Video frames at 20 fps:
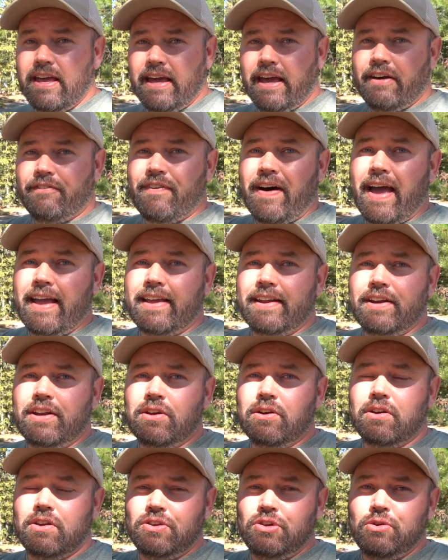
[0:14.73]
If I can
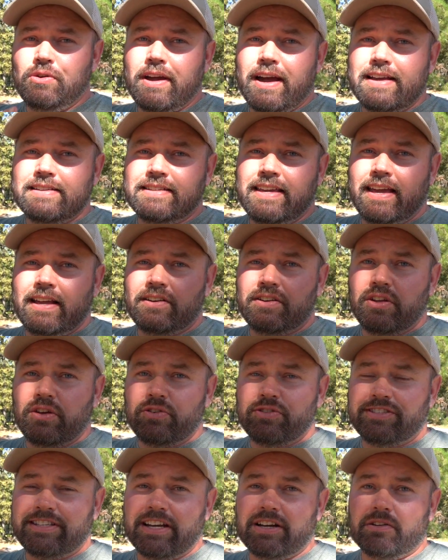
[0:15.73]
do it, you guys can
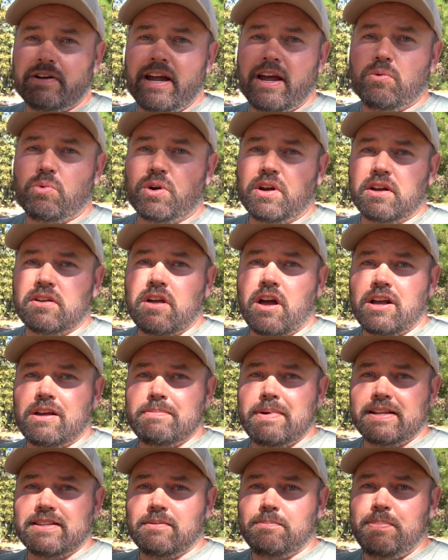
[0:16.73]
too. Stick around. We're going to talk
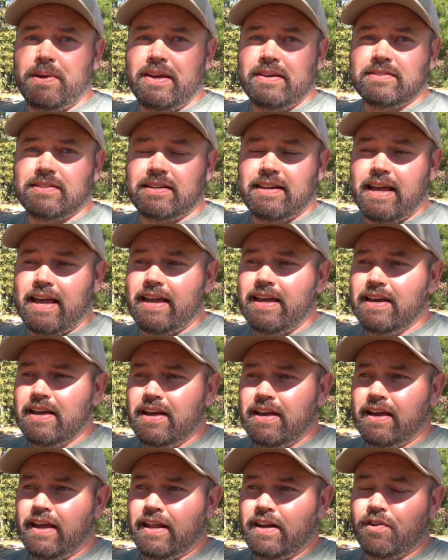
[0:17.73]
about the pigs today
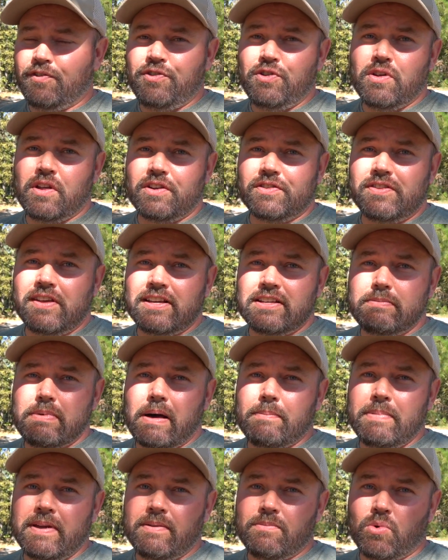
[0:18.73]
and a few other things
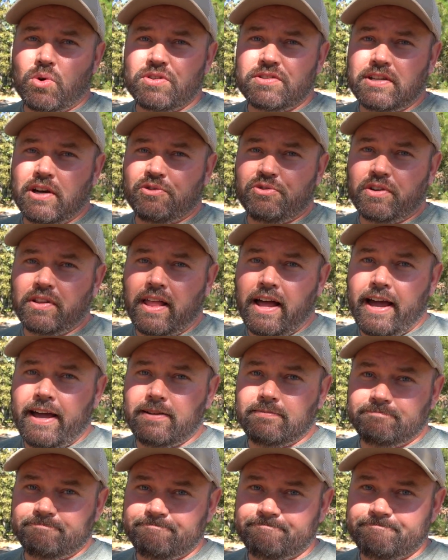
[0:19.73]
about being more self-reliant.